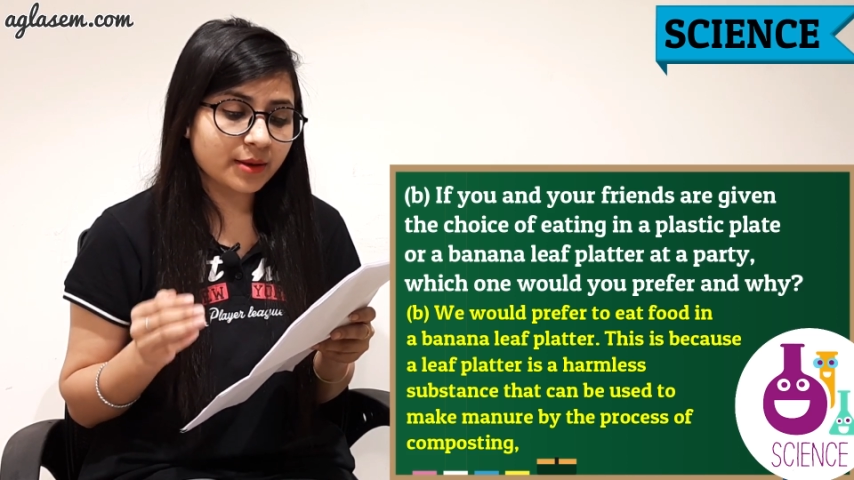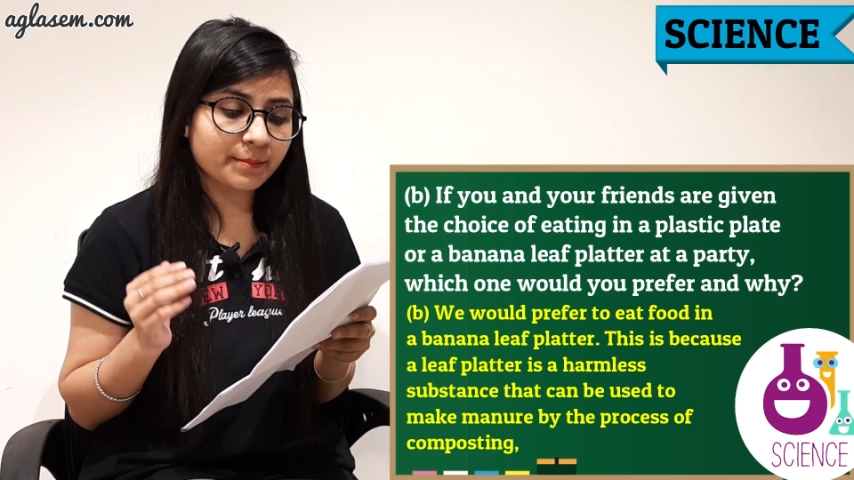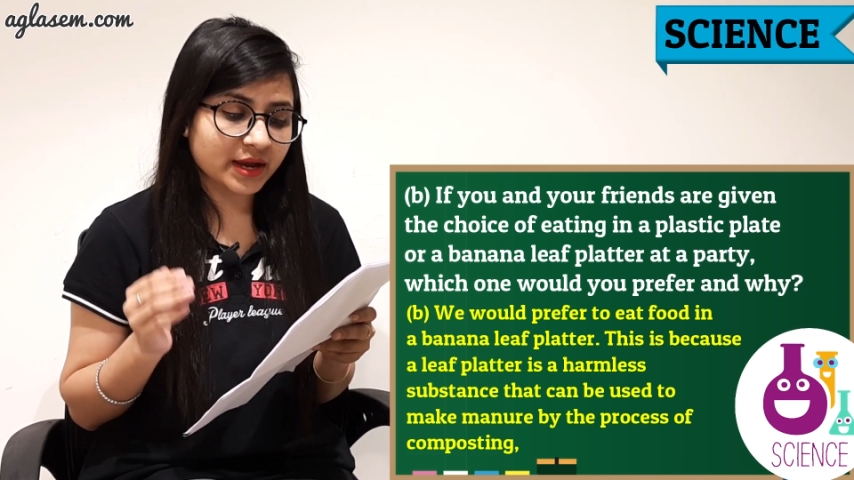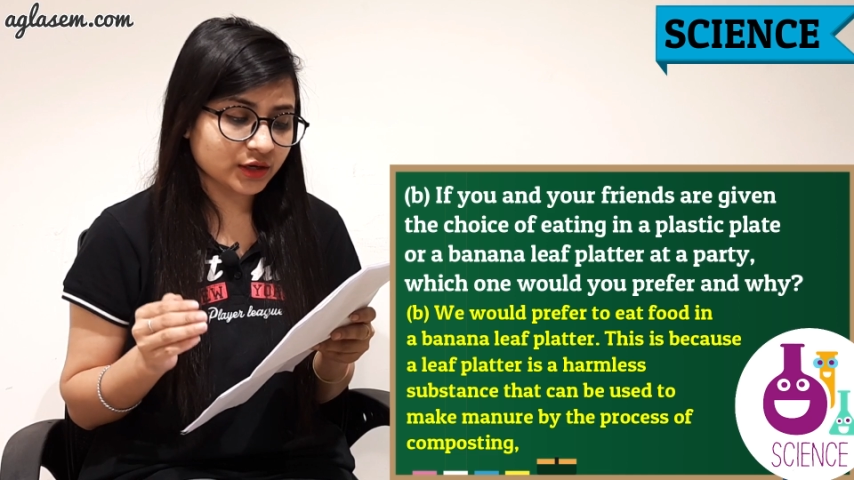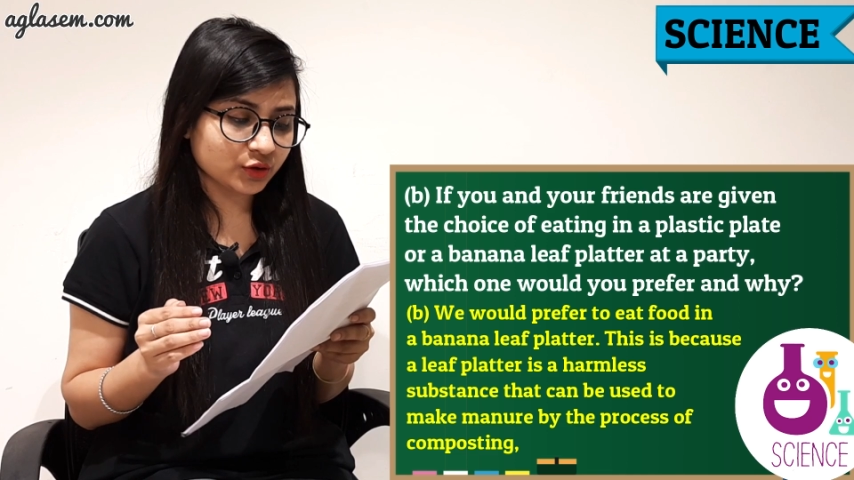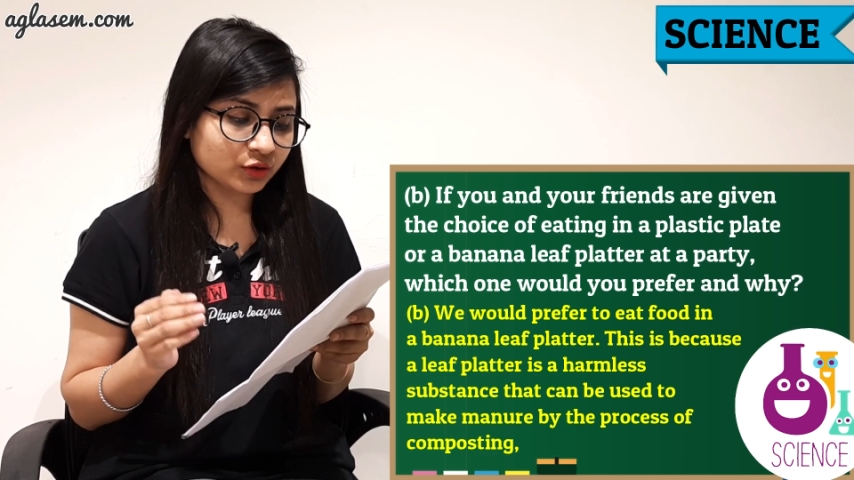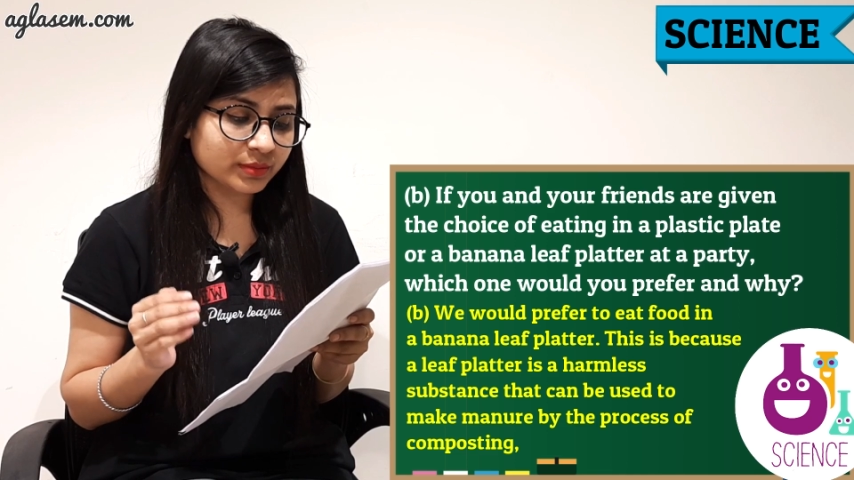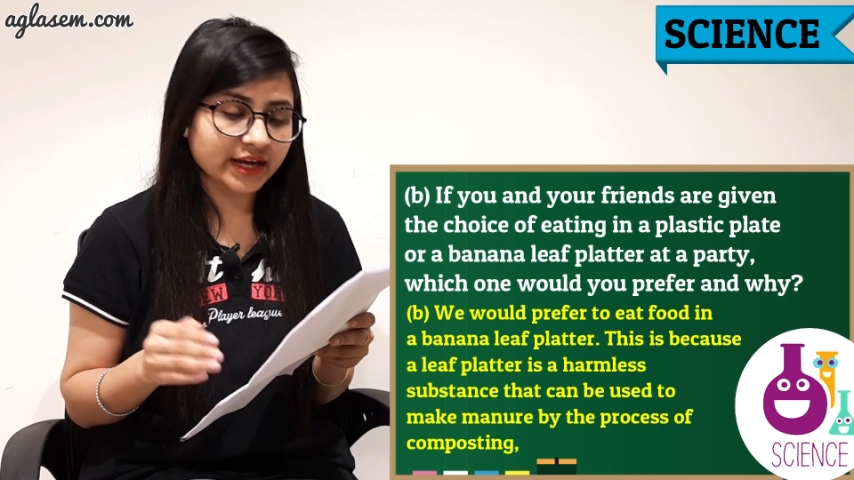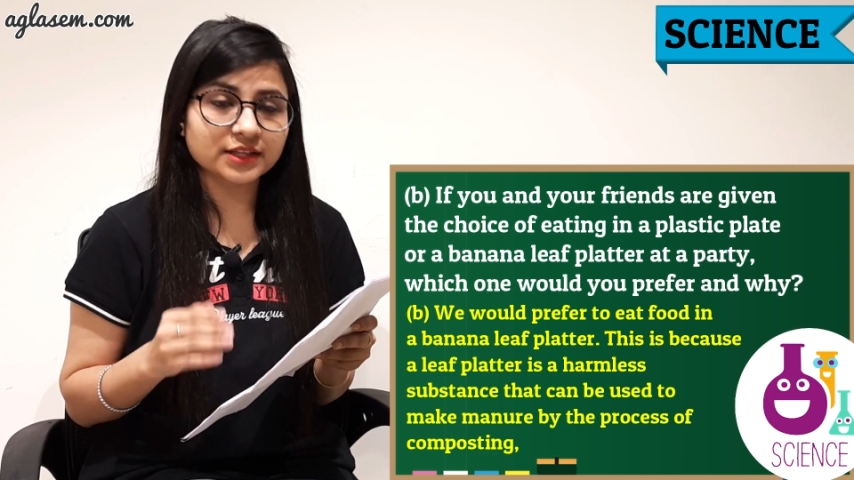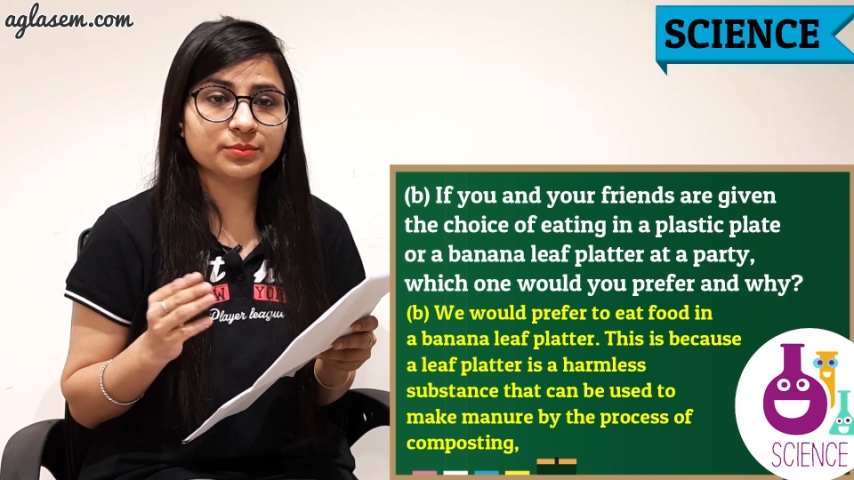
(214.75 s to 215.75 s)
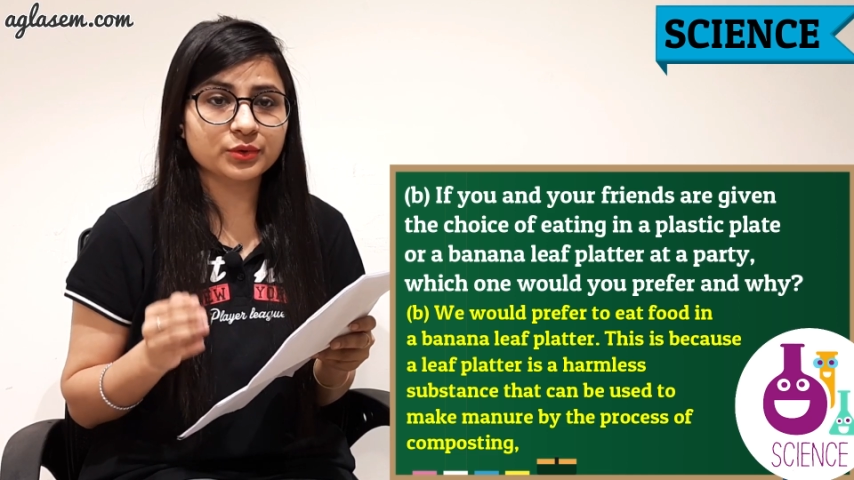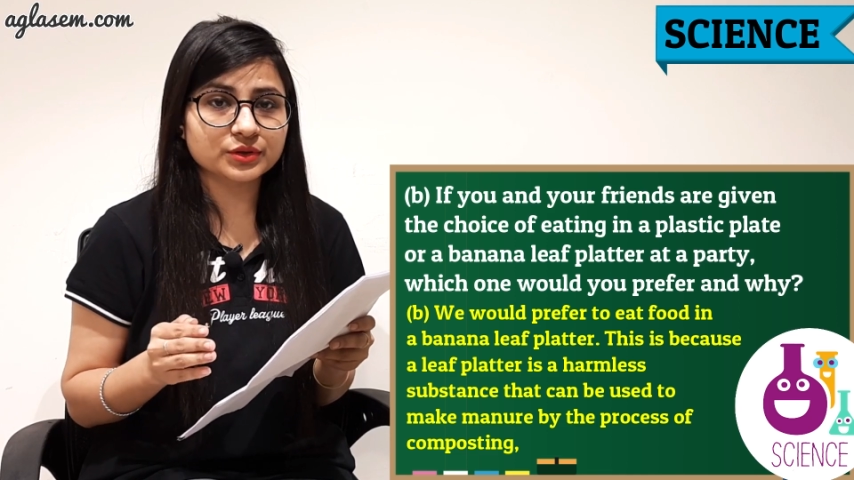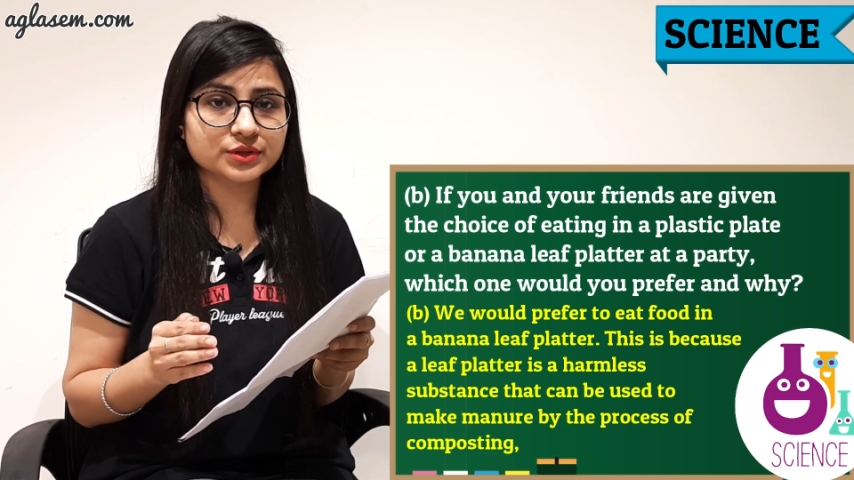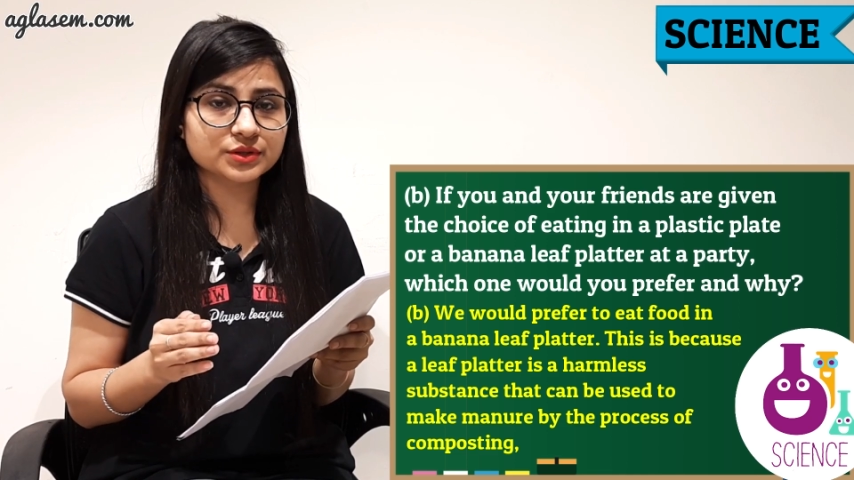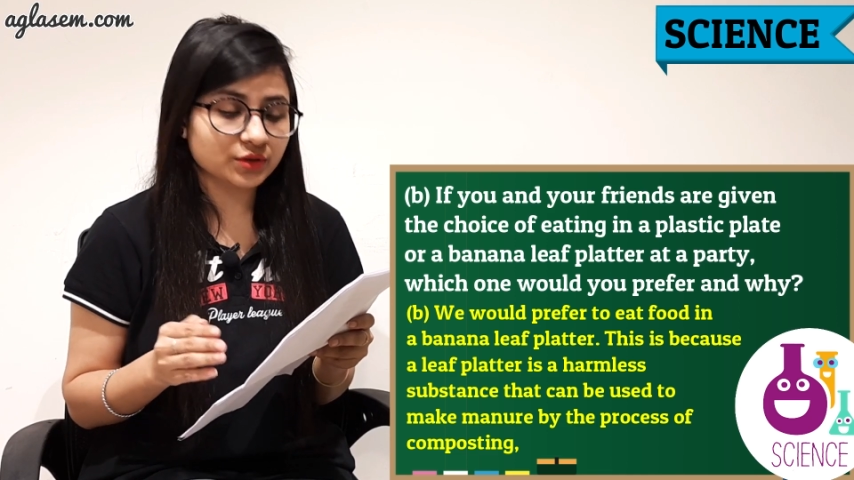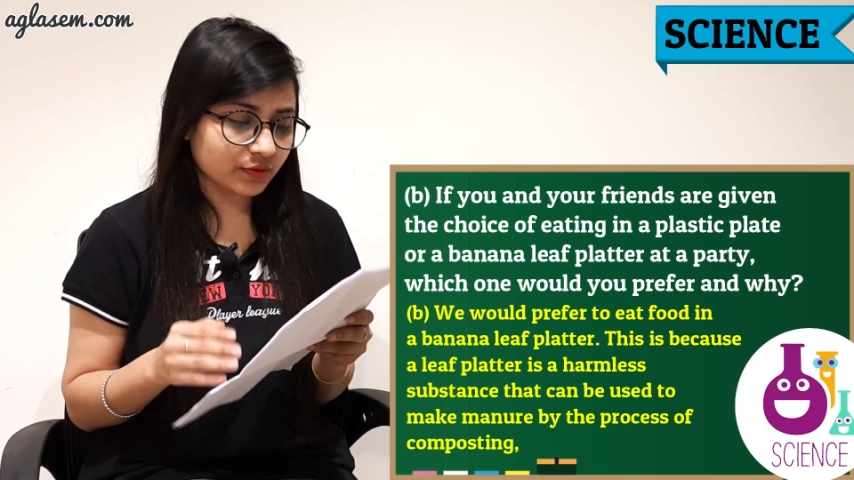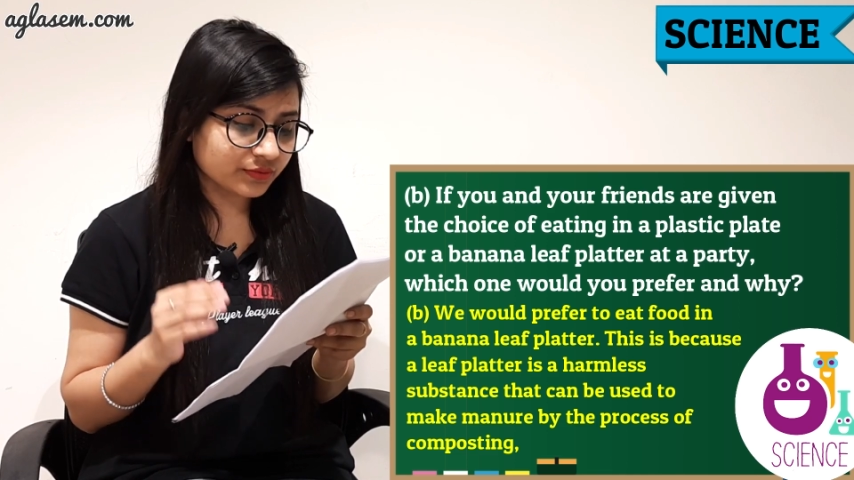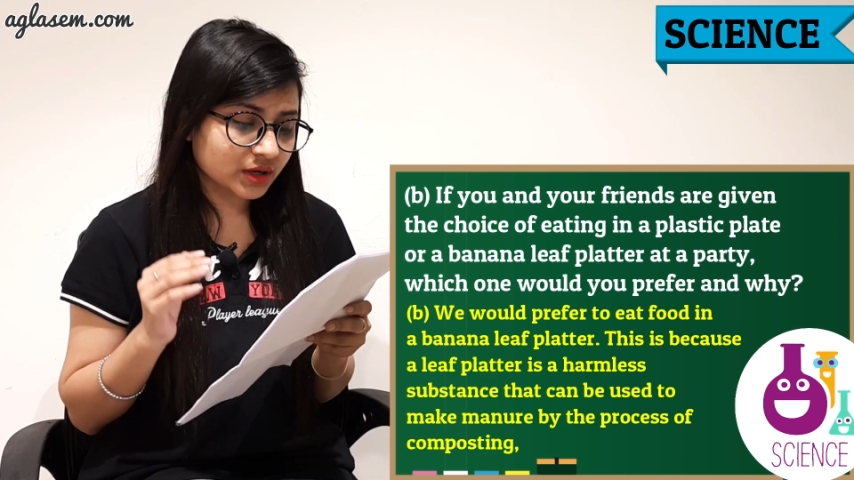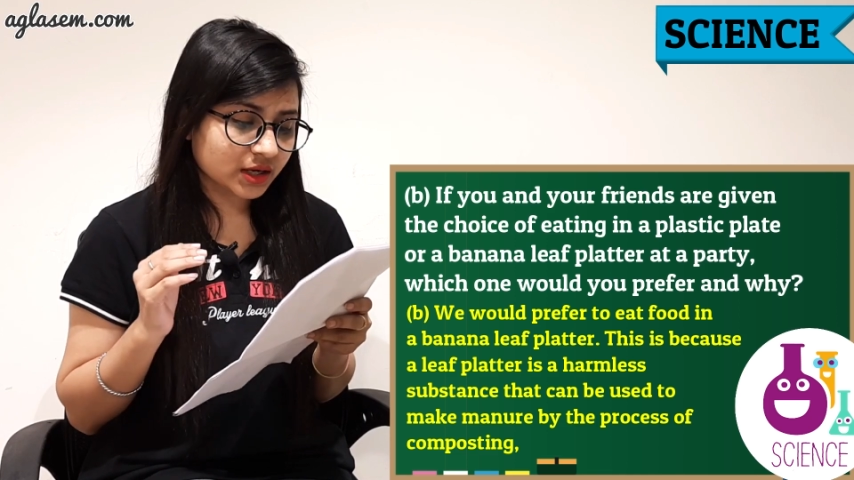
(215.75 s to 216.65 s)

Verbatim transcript: manure by the process of